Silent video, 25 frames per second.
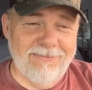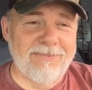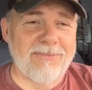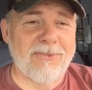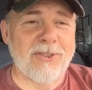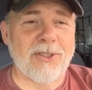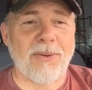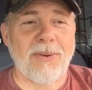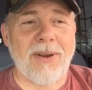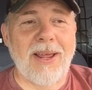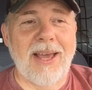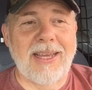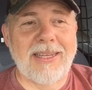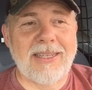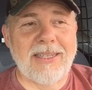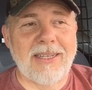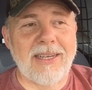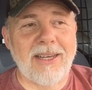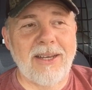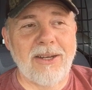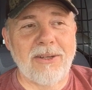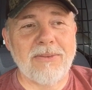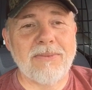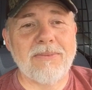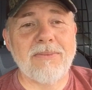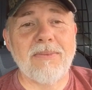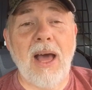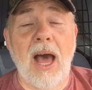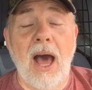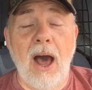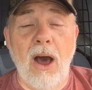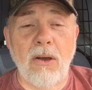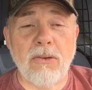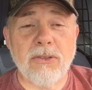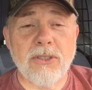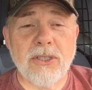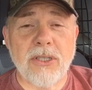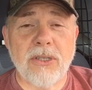So now you know.
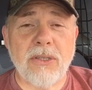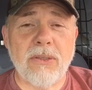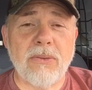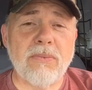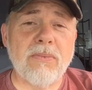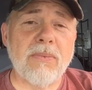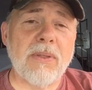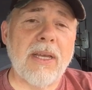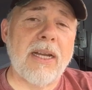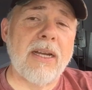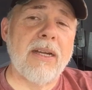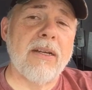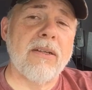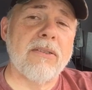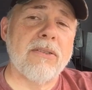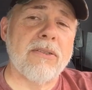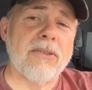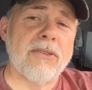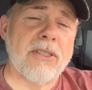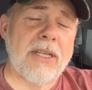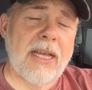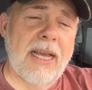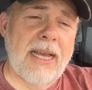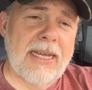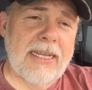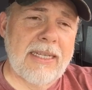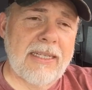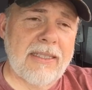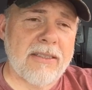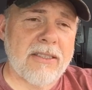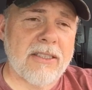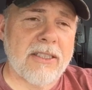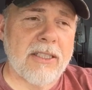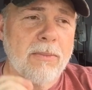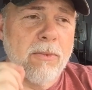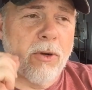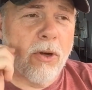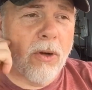Also, there's a
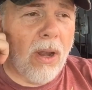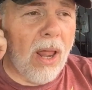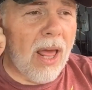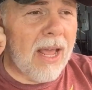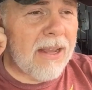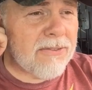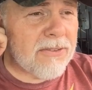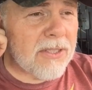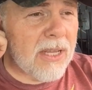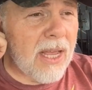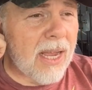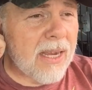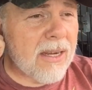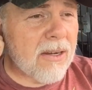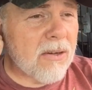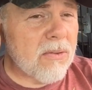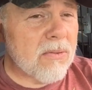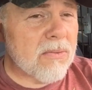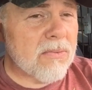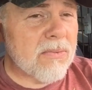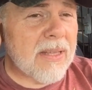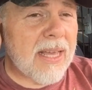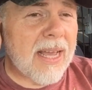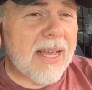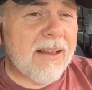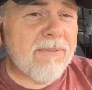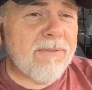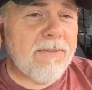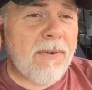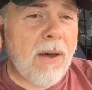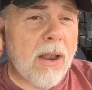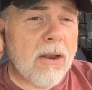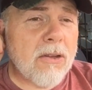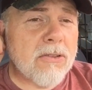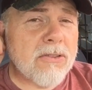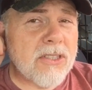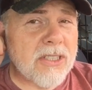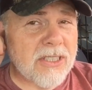similar life cycle that
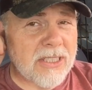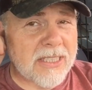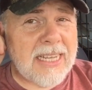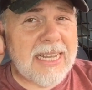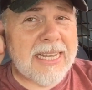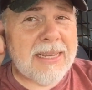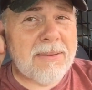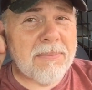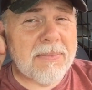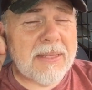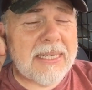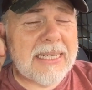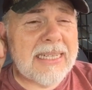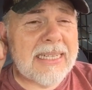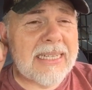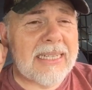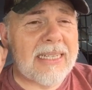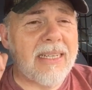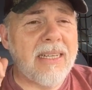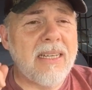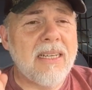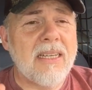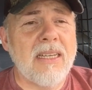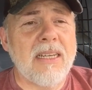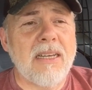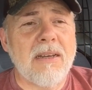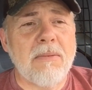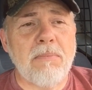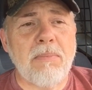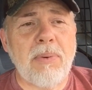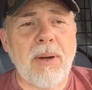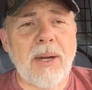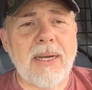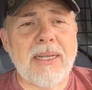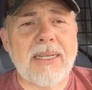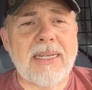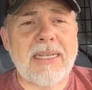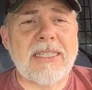follows the same thing,
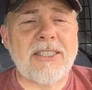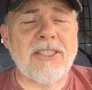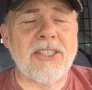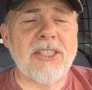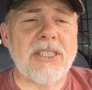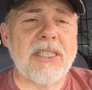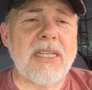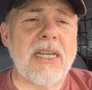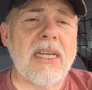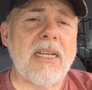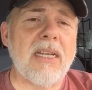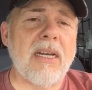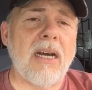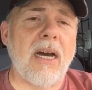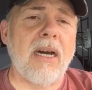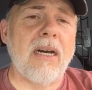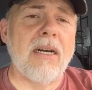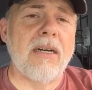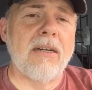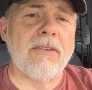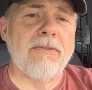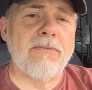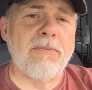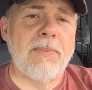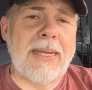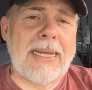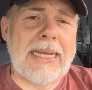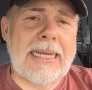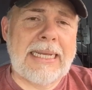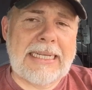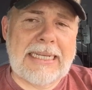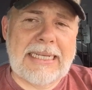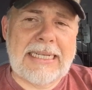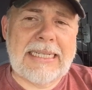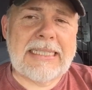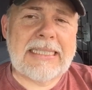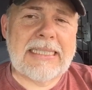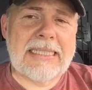but instead of
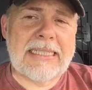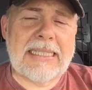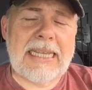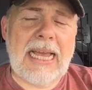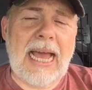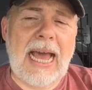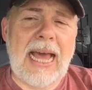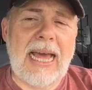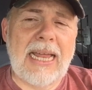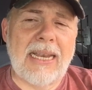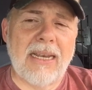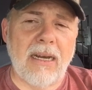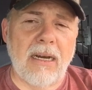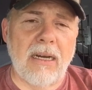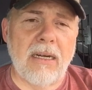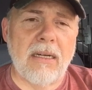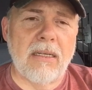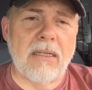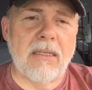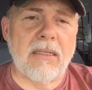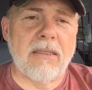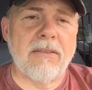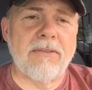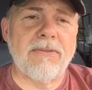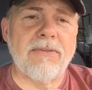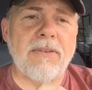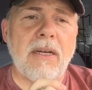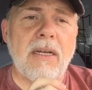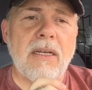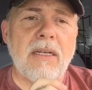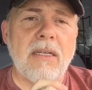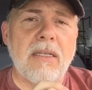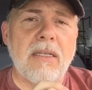being inside of